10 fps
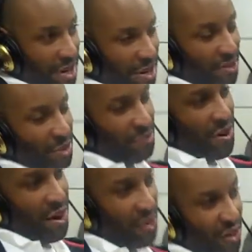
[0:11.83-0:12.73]
hindered
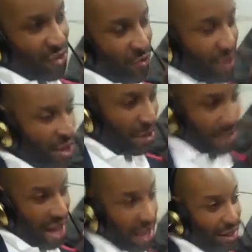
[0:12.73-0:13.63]
progress really
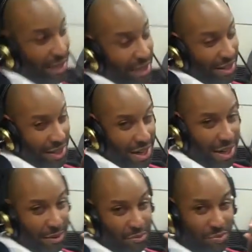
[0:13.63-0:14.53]
badly
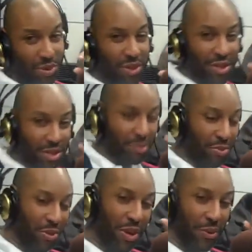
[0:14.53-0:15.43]
and put it to the
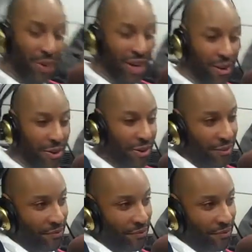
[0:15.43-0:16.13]
point where